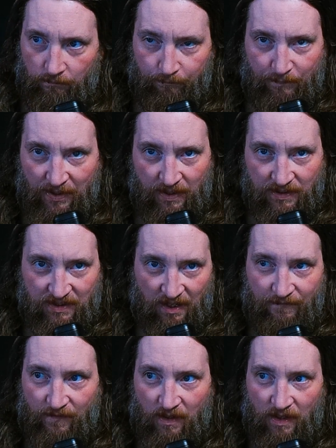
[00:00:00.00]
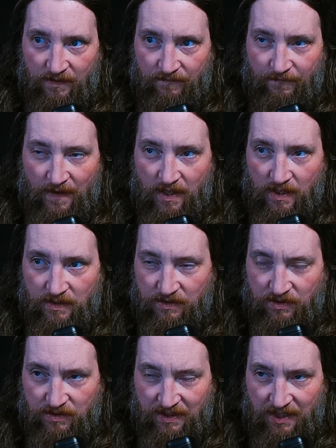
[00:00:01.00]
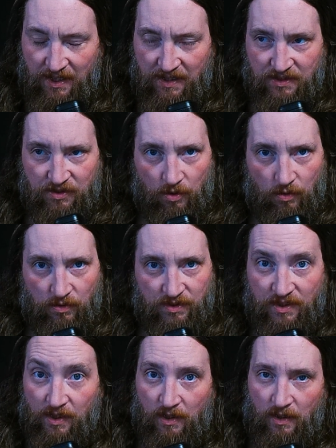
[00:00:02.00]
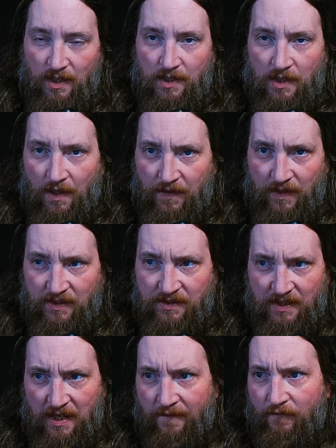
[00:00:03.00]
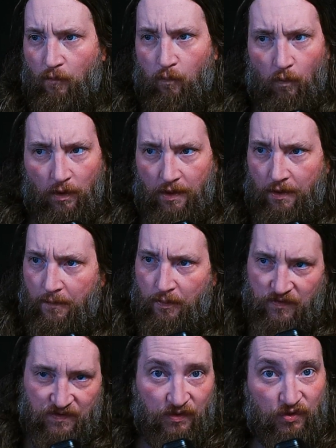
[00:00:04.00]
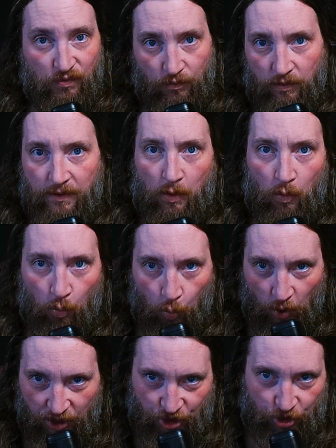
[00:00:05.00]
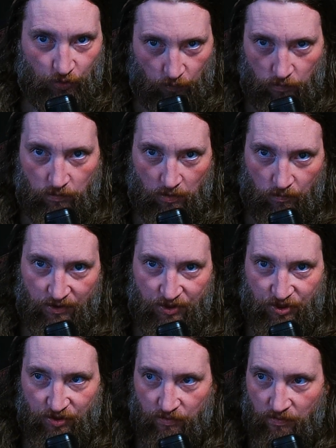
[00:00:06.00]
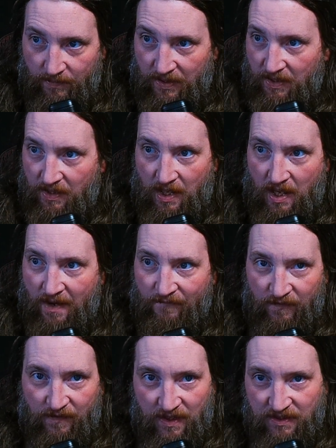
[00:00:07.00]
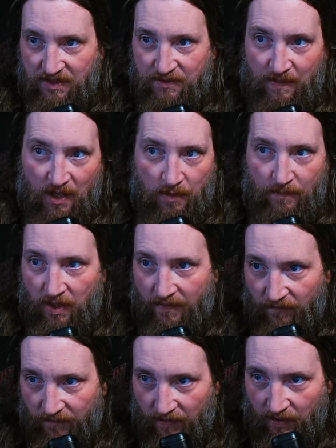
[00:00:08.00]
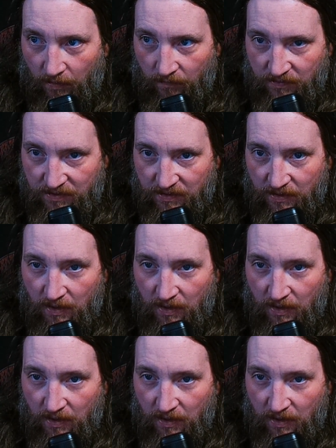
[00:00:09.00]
being sci-fi fans, geeks, nerds, nothing is ever 100% truly original. I mean, everything's inspired by everything else.